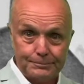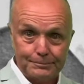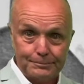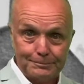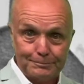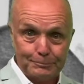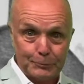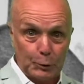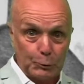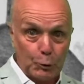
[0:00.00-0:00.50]

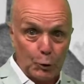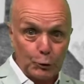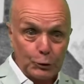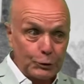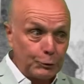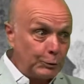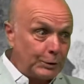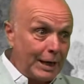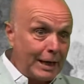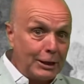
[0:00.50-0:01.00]
But what
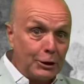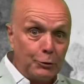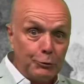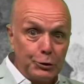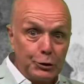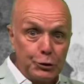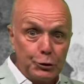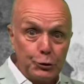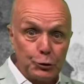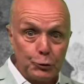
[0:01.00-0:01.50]
was I going
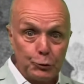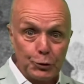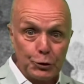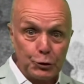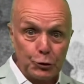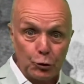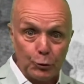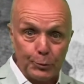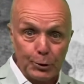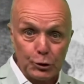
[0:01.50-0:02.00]
to do with
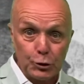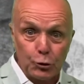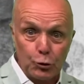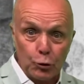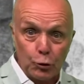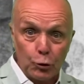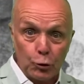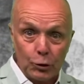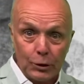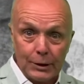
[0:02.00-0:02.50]
so much
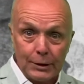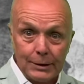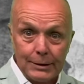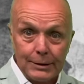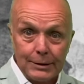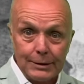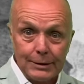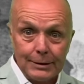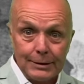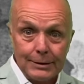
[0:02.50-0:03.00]
coal?
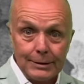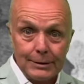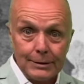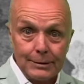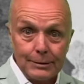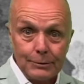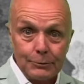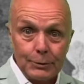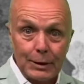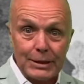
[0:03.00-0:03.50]

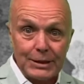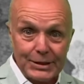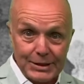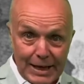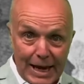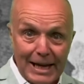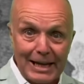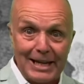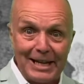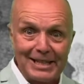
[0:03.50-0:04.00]
Well,
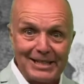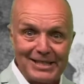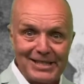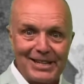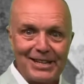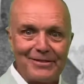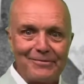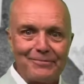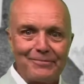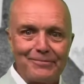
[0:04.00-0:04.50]
sell it,
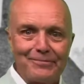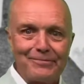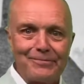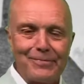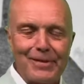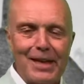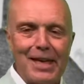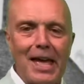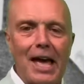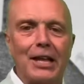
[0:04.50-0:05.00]

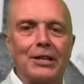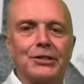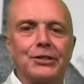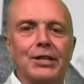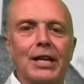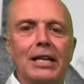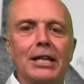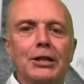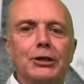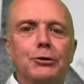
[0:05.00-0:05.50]
and
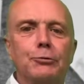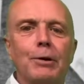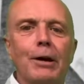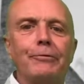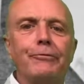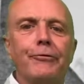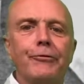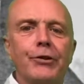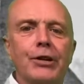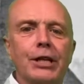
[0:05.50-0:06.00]
sell it to
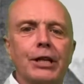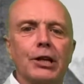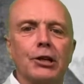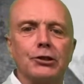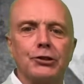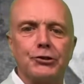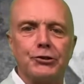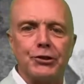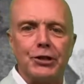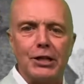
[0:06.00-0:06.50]
every
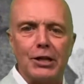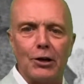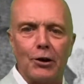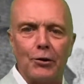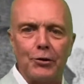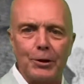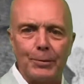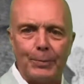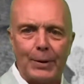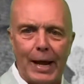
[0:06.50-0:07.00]
country on
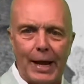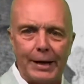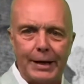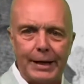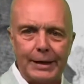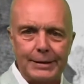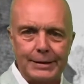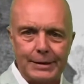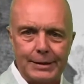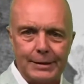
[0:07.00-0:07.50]
the
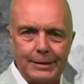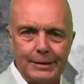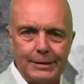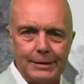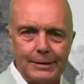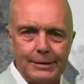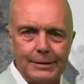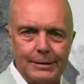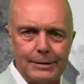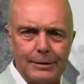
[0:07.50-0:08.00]
planet.
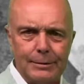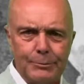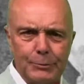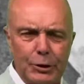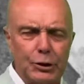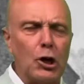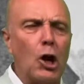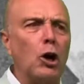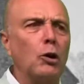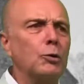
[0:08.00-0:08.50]
But
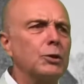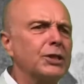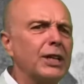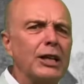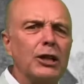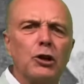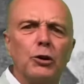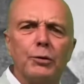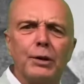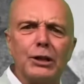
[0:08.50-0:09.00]
how was I
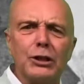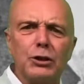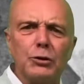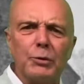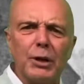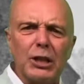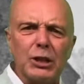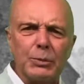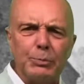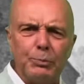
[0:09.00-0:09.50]
going to
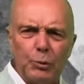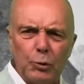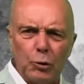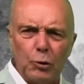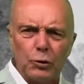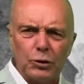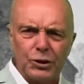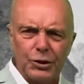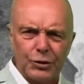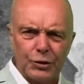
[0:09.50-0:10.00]

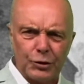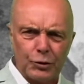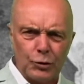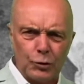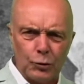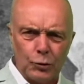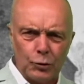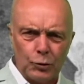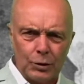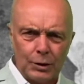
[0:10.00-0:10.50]
export the
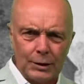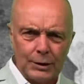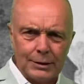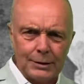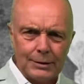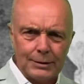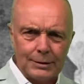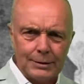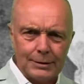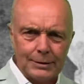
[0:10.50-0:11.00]
coal?
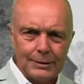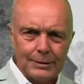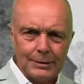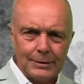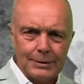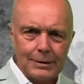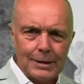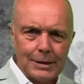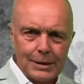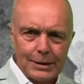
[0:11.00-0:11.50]

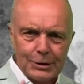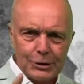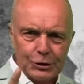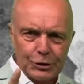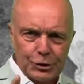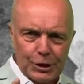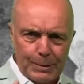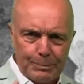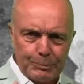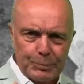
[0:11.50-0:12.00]

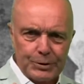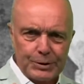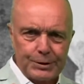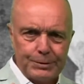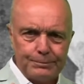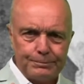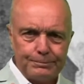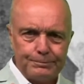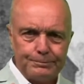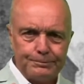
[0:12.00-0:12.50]
Ships,
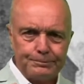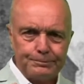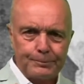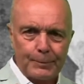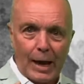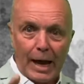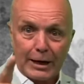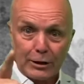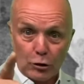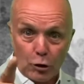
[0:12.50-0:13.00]

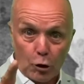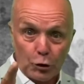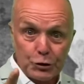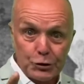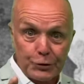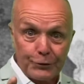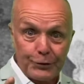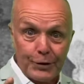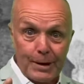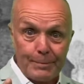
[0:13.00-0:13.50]
and lots
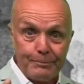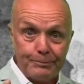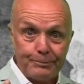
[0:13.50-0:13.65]
of them.